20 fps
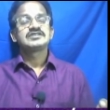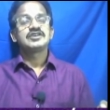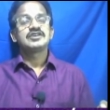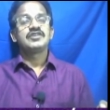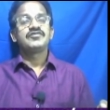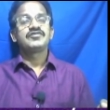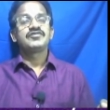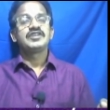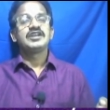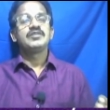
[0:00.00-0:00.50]

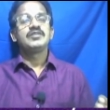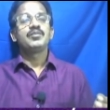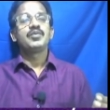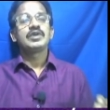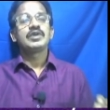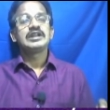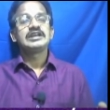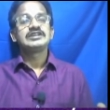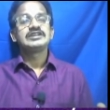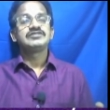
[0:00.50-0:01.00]
soft
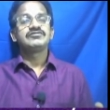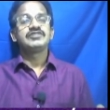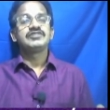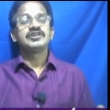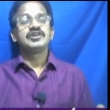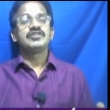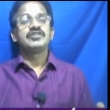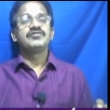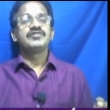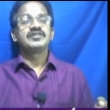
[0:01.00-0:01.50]
and polite
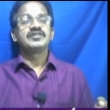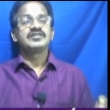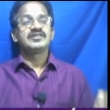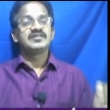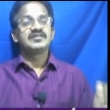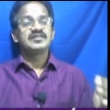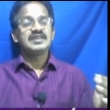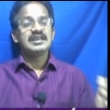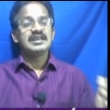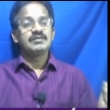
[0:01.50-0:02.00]
way of
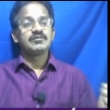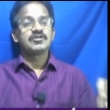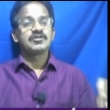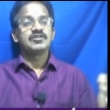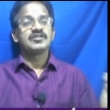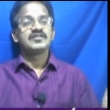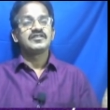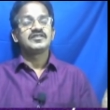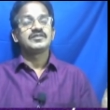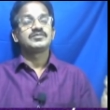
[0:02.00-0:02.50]
it the same
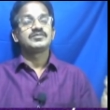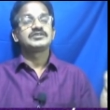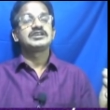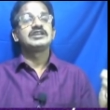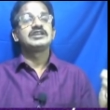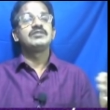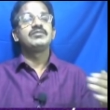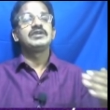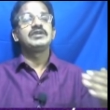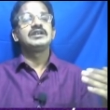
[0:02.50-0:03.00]

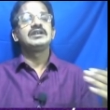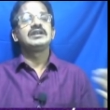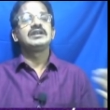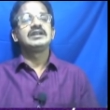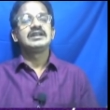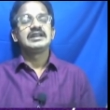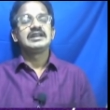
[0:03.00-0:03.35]
concept can be